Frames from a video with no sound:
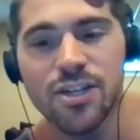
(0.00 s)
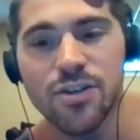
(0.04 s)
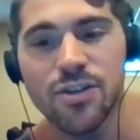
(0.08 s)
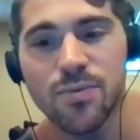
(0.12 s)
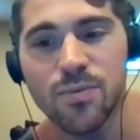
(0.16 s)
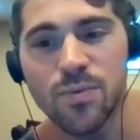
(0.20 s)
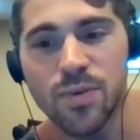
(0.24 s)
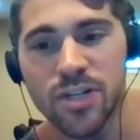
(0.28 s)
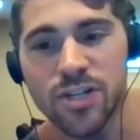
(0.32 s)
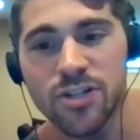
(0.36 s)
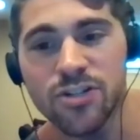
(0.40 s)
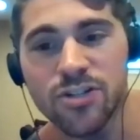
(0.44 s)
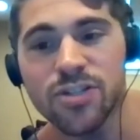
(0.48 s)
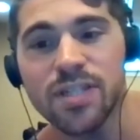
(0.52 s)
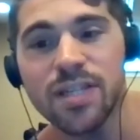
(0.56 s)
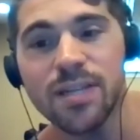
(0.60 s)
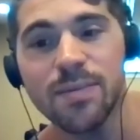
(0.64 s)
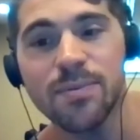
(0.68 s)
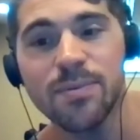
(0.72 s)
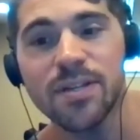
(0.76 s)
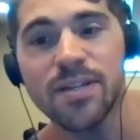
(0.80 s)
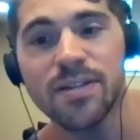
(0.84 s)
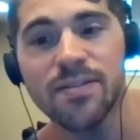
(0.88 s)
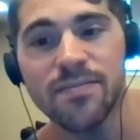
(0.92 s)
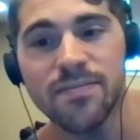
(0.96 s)
when you're
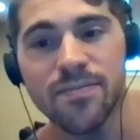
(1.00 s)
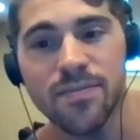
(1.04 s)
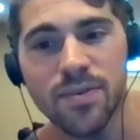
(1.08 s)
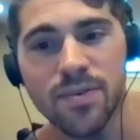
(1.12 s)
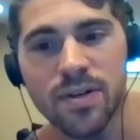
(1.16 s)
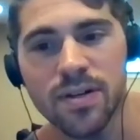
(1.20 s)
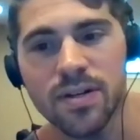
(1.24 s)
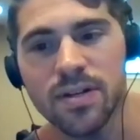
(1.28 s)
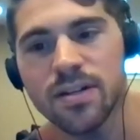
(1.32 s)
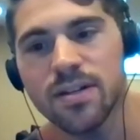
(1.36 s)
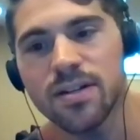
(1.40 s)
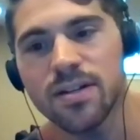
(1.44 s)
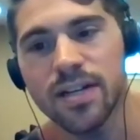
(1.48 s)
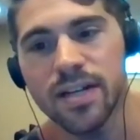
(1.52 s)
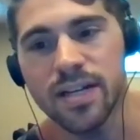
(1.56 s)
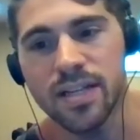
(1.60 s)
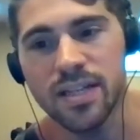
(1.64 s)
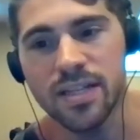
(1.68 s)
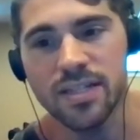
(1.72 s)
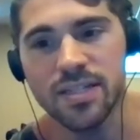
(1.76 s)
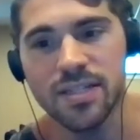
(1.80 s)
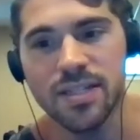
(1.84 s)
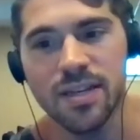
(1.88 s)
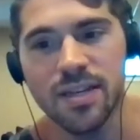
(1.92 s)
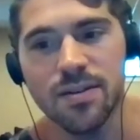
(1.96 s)
sleeping for
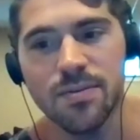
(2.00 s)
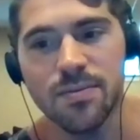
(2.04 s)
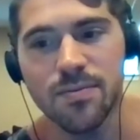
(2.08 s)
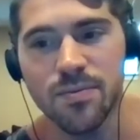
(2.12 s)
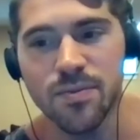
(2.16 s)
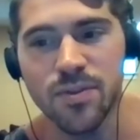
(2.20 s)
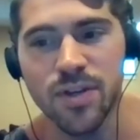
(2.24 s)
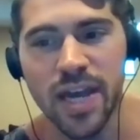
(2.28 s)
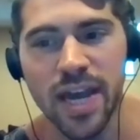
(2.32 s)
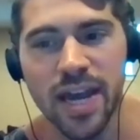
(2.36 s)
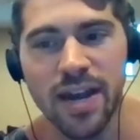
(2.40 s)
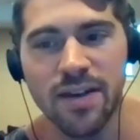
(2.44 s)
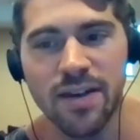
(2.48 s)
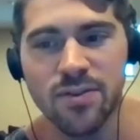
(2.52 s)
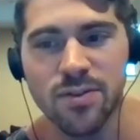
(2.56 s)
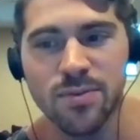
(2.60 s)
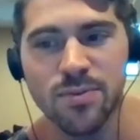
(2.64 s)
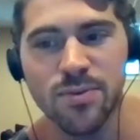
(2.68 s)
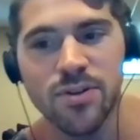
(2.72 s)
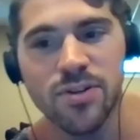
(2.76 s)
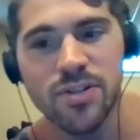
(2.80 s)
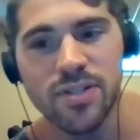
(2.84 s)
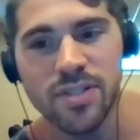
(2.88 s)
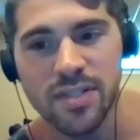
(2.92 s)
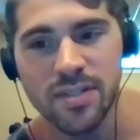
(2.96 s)
let's say the average
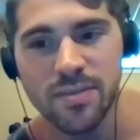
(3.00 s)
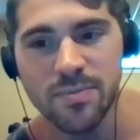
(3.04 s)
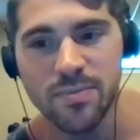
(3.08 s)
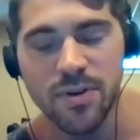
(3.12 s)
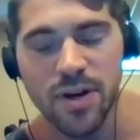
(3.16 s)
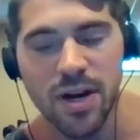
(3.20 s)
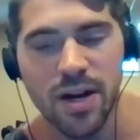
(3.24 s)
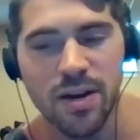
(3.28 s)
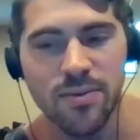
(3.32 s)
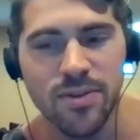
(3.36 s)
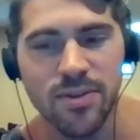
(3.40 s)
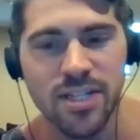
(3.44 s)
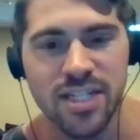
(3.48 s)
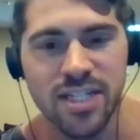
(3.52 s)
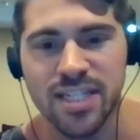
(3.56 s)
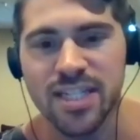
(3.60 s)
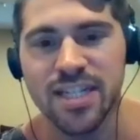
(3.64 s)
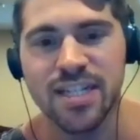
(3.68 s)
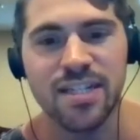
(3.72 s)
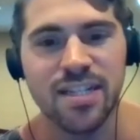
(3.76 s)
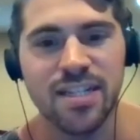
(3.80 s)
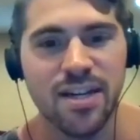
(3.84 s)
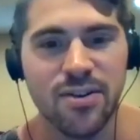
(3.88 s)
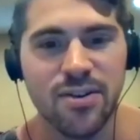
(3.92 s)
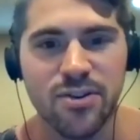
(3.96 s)
person probably
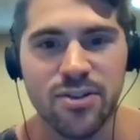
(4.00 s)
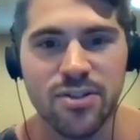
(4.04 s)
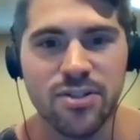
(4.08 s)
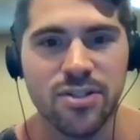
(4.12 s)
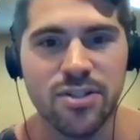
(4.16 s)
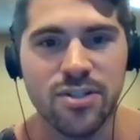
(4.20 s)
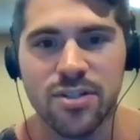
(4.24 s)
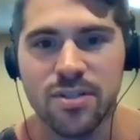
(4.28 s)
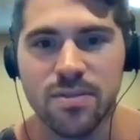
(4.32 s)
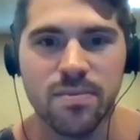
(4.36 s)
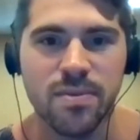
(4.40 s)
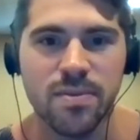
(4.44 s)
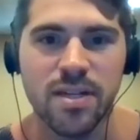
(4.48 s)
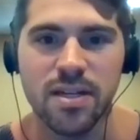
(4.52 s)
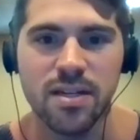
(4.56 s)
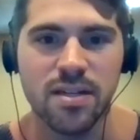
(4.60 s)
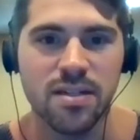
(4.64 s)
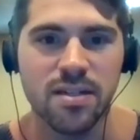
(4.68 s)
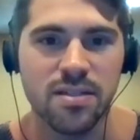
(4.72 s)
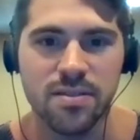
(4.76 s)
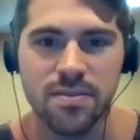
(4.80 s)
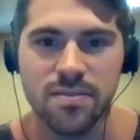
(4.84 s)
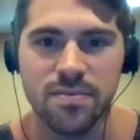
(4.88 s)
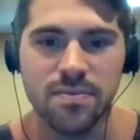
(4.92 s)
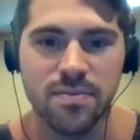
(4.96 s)
6 hours, just
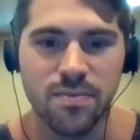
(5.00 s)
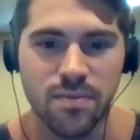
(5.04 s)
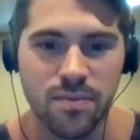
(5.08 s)
because.